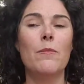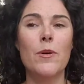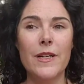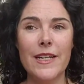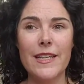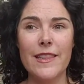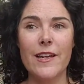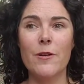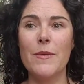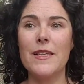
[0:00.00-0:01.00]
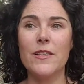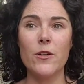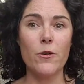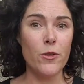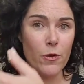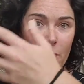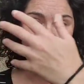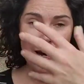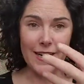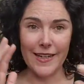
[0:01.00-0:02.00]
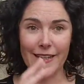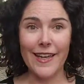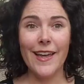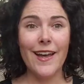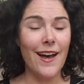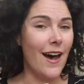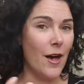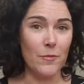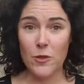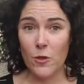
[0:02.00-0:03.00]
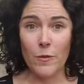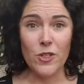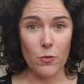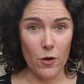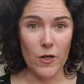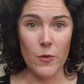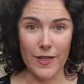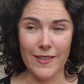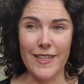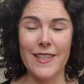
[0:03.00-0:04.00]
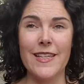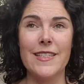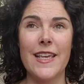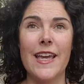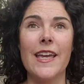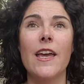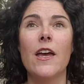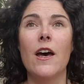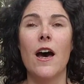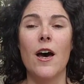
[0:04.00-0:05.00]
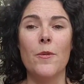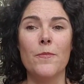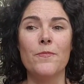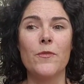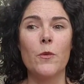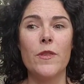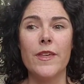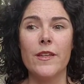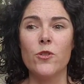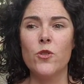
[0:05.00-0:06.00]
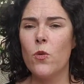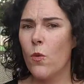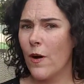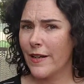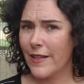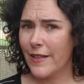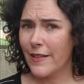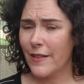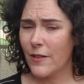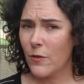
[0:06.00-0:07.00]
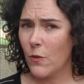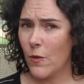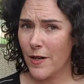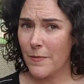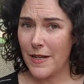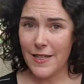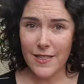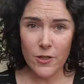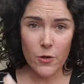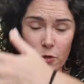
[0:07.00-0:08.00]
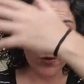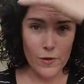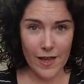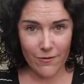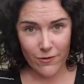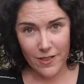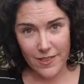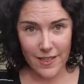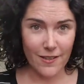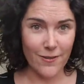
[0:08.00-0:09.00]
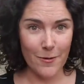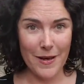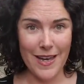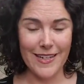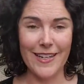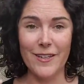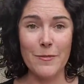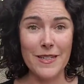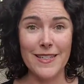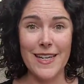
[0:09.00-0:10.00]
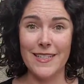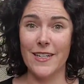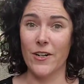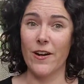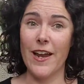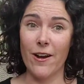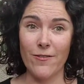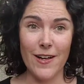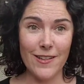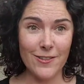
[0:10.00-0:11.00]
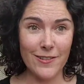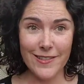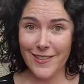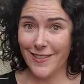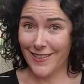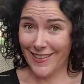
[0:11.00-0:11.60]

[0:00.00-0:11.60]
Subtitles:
putting it there makes it go through our body so much more quickly. They say within 21 minutes it goes through every cell of our body and could be detected in our hair follicles.